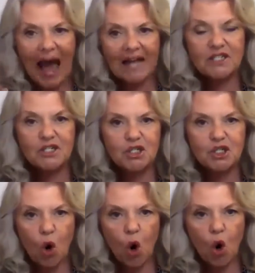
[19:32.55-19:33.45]
that
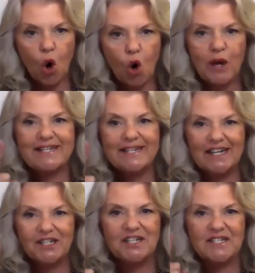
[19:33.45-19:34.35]
story
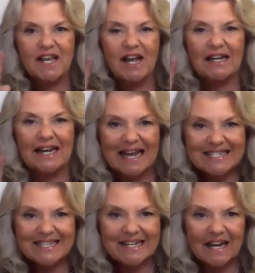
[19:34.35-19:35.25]
teaches a
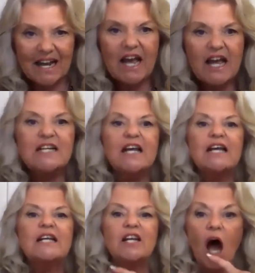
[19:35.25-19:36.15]
lesson
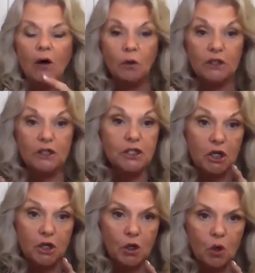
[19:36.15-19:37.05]
not only to
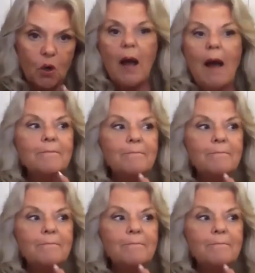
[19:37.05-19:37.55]
you,